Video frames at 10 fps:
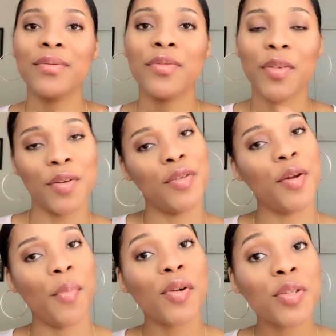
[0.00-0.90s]
Turn on your
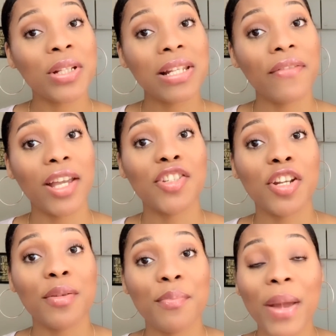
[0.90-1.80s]
post
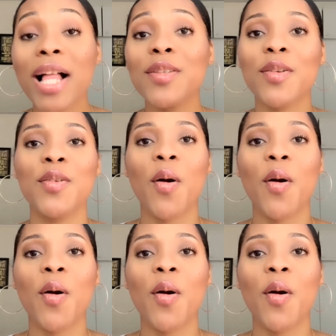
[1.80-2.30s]
notification bell so you're